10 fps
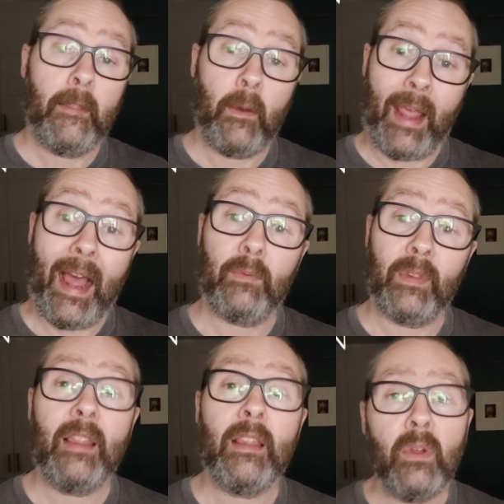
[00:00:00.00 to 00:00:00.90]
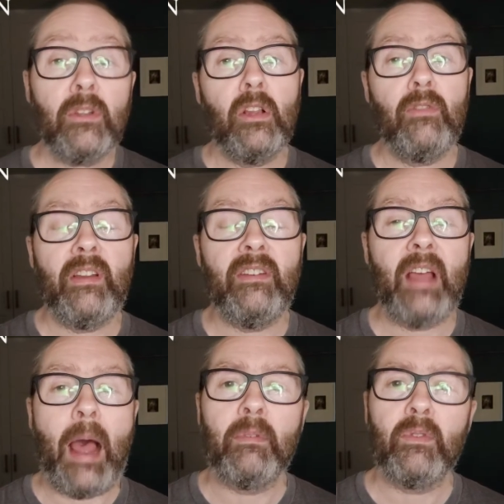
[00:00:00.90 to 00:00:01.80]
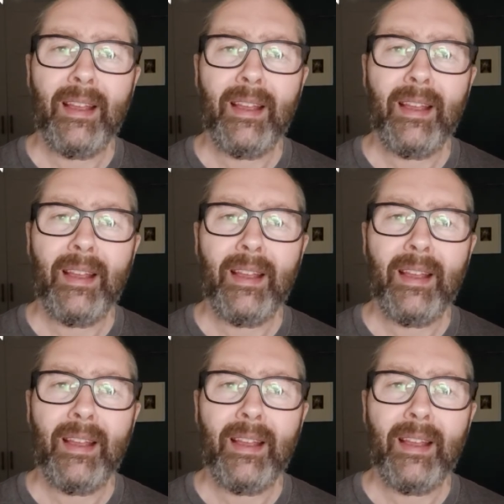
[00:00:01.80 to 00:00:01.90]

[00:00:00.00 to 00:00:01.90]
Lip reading: that we had with it, that was culinary and dessert apples,